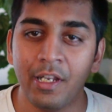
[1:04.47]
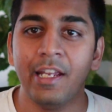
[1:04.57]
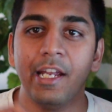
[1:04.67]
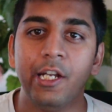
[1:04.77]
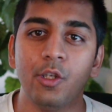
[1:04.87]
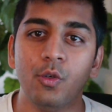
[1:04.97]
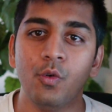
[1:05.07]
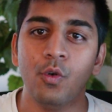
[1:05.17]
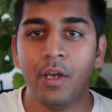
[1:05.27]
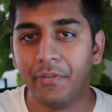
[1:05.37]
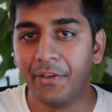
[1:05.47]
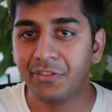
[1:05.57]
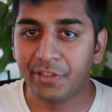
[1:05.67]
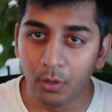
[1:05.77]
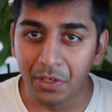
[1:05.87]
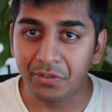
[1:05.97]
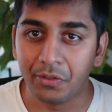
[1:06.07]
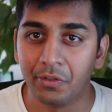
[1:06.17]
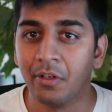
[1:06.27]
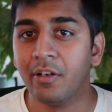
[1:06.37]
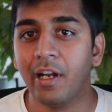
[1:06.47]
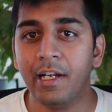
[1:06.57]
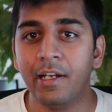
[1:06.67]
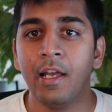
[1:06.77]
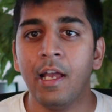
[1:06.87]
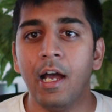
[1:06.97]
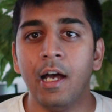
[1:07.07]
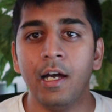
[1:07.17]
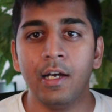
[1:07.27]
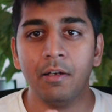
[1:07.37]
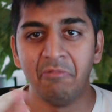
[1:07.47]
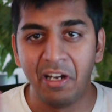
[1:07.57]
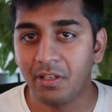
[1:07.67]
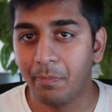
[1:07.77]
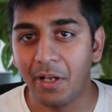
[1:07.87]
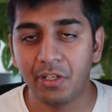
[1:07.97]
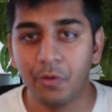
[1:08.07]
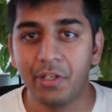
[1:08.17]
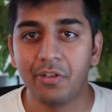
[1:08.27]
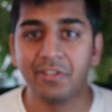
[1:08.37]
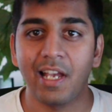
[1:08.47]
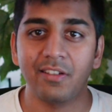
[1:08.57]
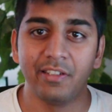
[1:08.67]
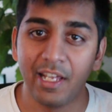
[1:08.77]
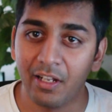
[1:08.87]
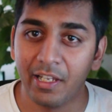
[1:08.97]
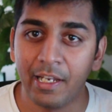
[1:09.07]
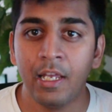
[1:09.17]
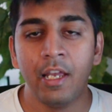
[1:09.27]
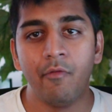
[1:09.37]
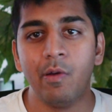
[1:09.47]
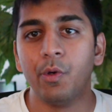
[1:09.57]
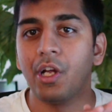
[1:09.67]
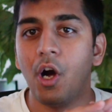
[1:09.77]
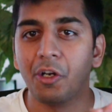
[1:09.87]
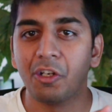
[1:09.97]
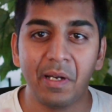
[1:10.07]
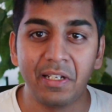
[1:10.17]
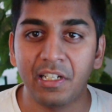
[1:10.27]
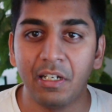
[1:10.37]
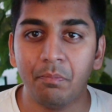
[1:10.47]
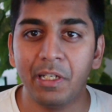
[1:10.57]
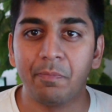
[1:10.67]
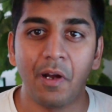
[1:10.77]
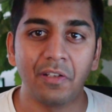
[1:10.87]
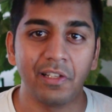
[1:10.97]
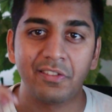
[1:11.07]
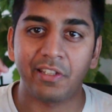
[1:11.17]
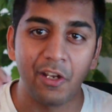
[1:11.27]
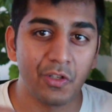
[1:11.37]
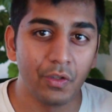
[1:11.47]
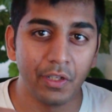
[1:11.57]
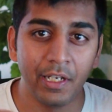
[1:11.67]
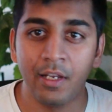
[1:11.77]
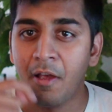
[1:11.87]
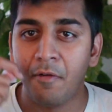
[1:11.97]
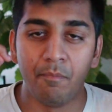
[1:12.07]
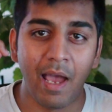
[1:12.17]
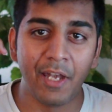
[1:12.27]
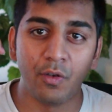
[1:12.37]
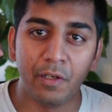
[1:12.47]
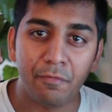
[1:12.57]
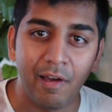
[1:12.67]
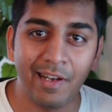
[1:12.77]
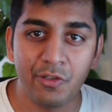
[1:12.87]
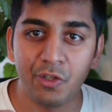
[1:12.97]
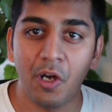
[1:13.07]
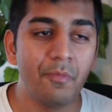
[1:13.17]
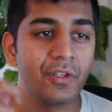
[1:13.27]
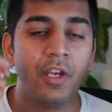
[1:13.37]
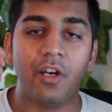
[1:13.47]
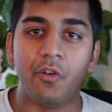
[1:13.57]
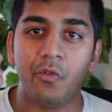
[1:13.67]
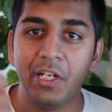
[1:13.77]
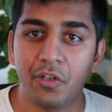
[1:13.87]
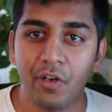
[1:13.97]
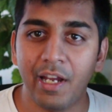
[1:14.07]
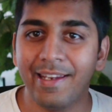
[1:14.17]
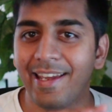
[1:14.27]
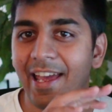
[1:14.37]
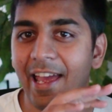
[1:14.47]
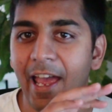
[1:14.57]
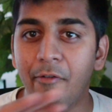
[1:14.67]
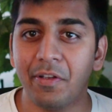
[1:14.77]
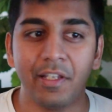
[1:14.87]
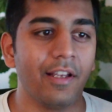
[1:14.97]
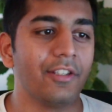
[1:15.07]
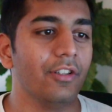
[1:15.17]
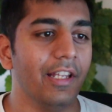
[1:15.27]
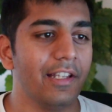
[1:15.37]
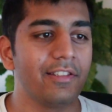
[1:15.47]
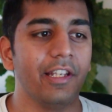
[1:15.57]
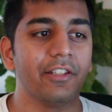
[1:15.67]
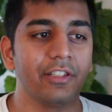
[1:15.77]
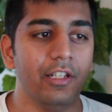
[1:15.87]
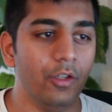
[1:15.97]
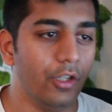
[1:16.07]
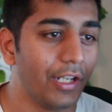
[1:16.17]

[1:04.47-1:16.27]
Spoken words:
into the silver zone, right? That is Apache Hadoop transactional data lake. We wanna automate the complete process, scheduling, manually firing jobs, retry, everything. So let's take a look at